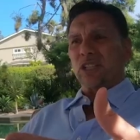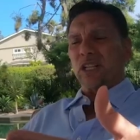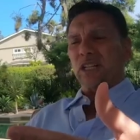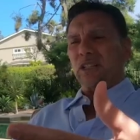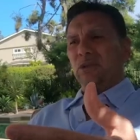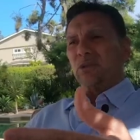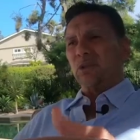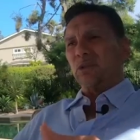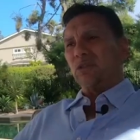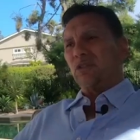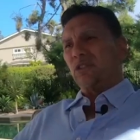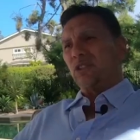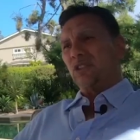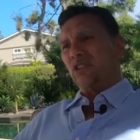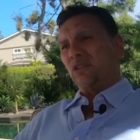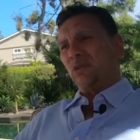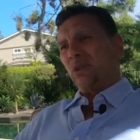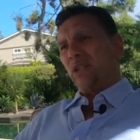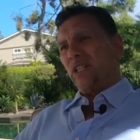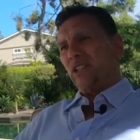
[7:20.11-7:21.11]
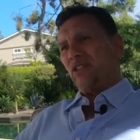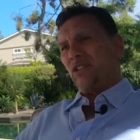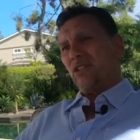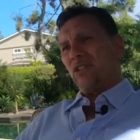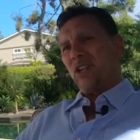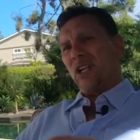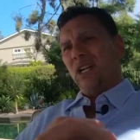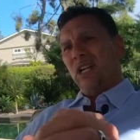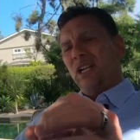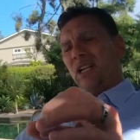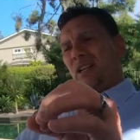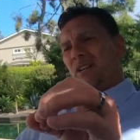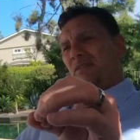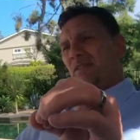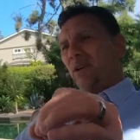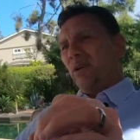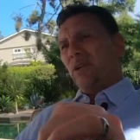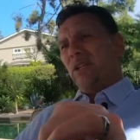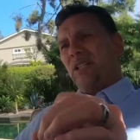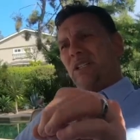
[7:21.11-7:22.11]
got her own situations.
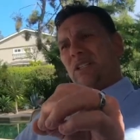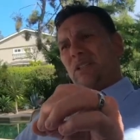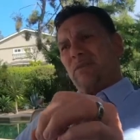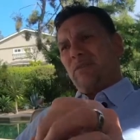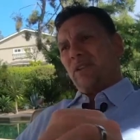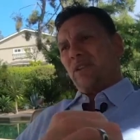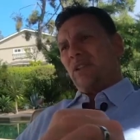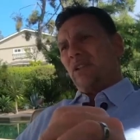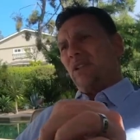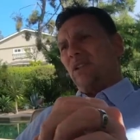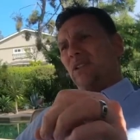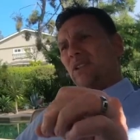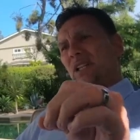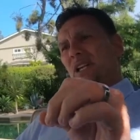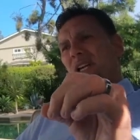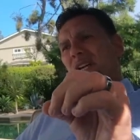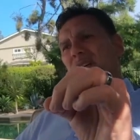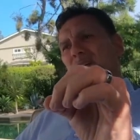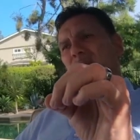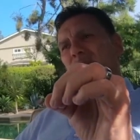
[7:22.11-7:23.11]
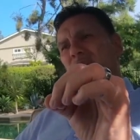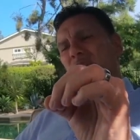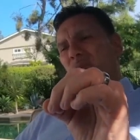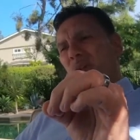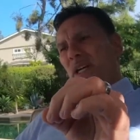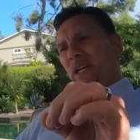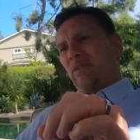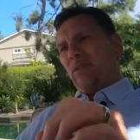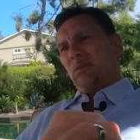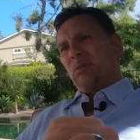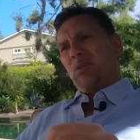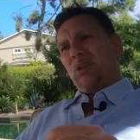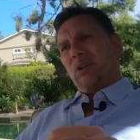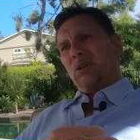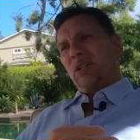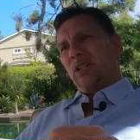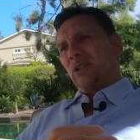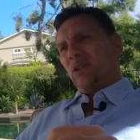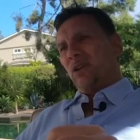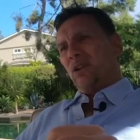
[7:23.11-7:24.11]
Very difficult when you have a
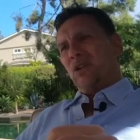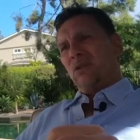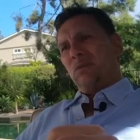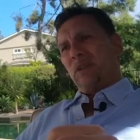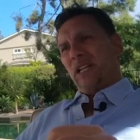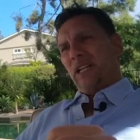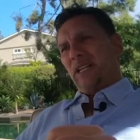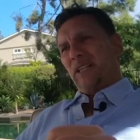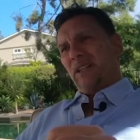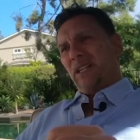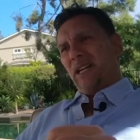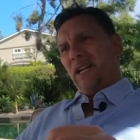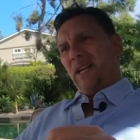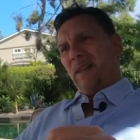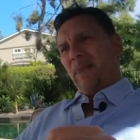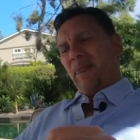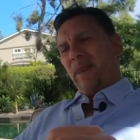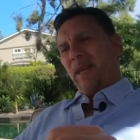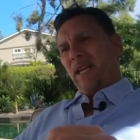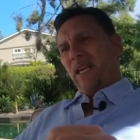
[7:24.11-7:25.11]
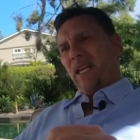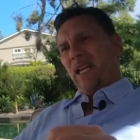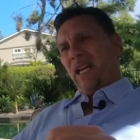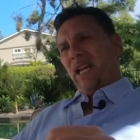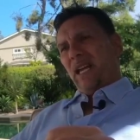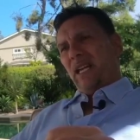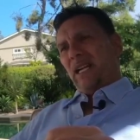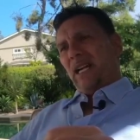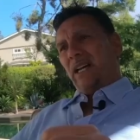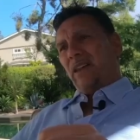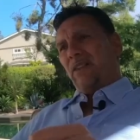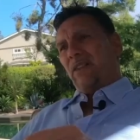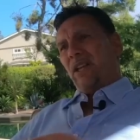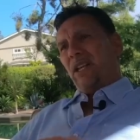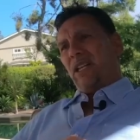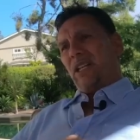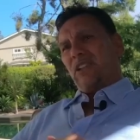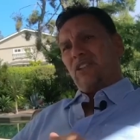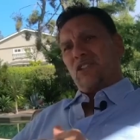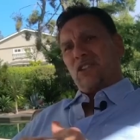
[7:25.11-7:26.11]
broken home like that. And I
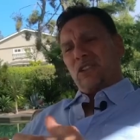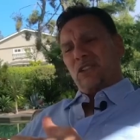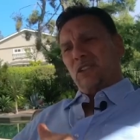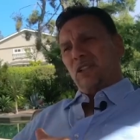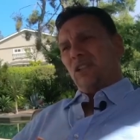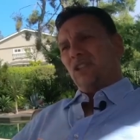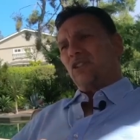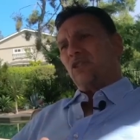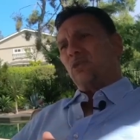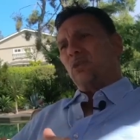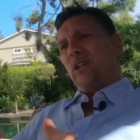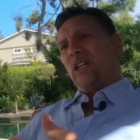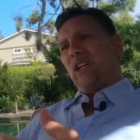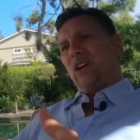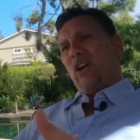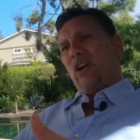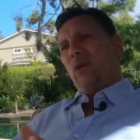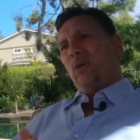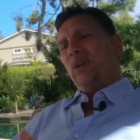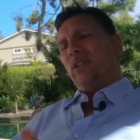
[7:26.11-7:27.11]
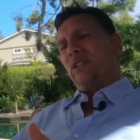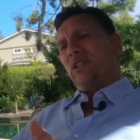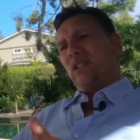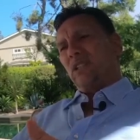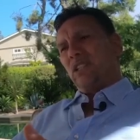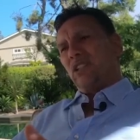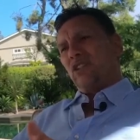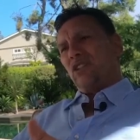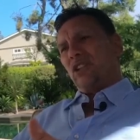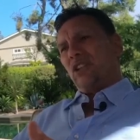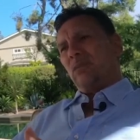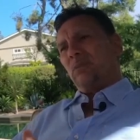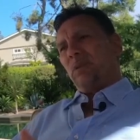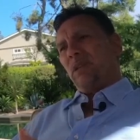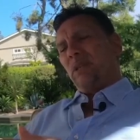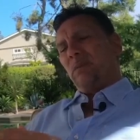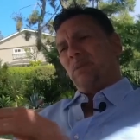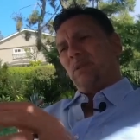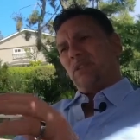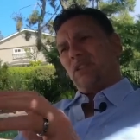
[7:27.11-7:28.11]
think as adults, we owe it to these young
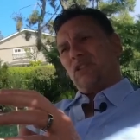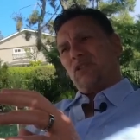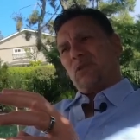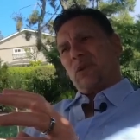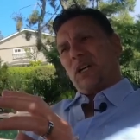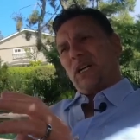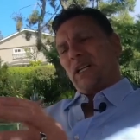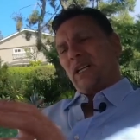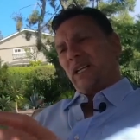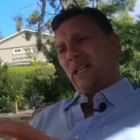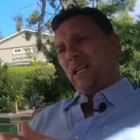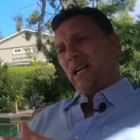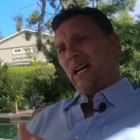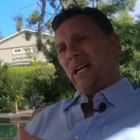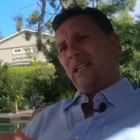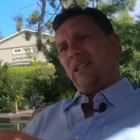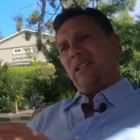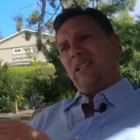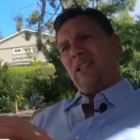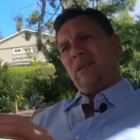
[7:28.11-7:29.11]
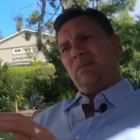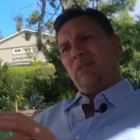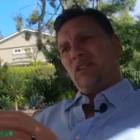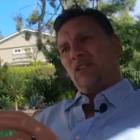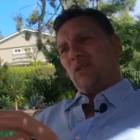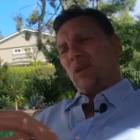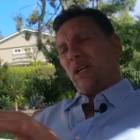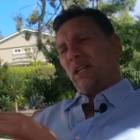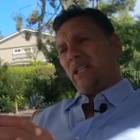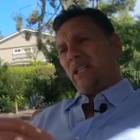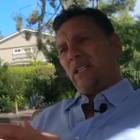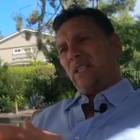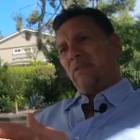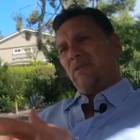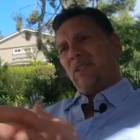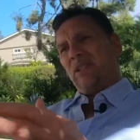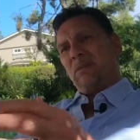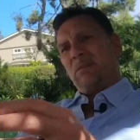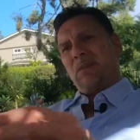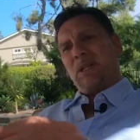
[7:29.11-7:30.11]
people to try to guide them and try to give
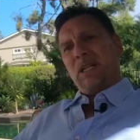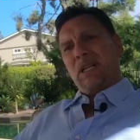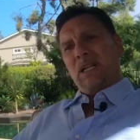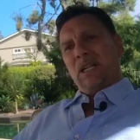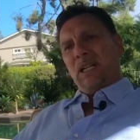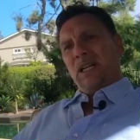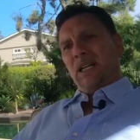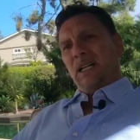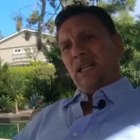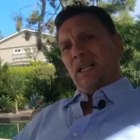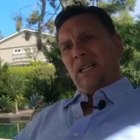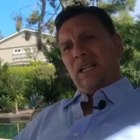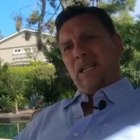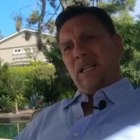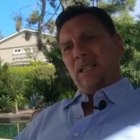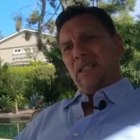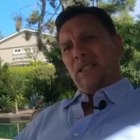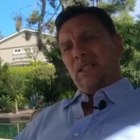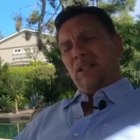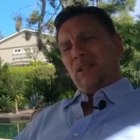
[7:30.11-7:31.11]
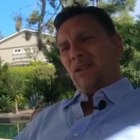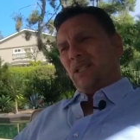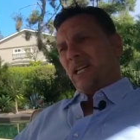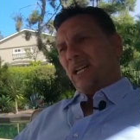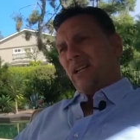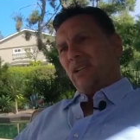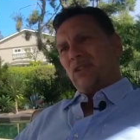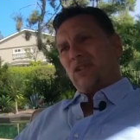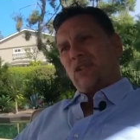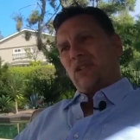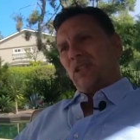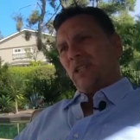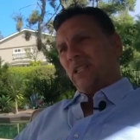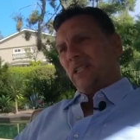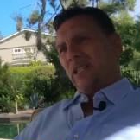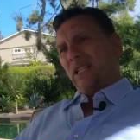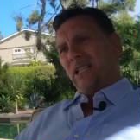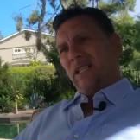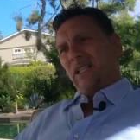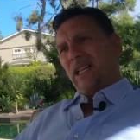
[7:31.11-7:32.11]
them, uh, you know, counsel in
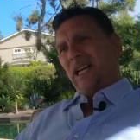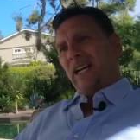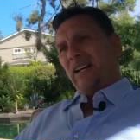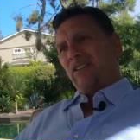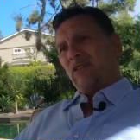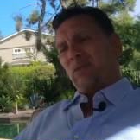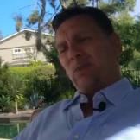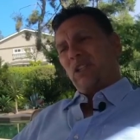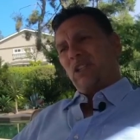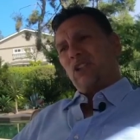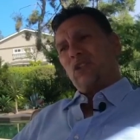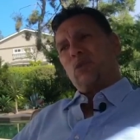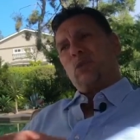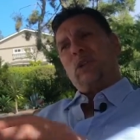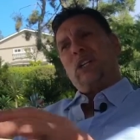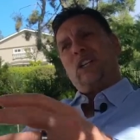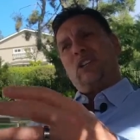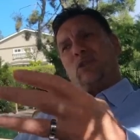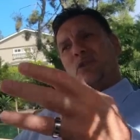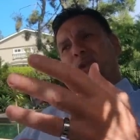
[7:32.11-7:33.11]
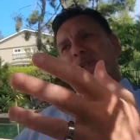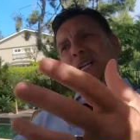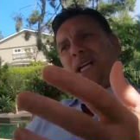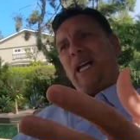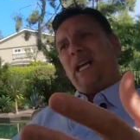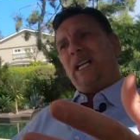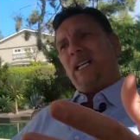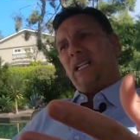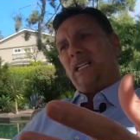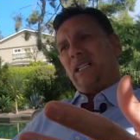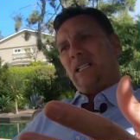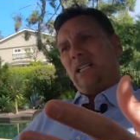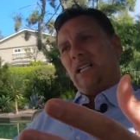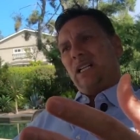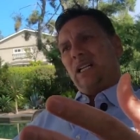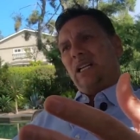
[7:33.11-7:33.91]
their lives because we created,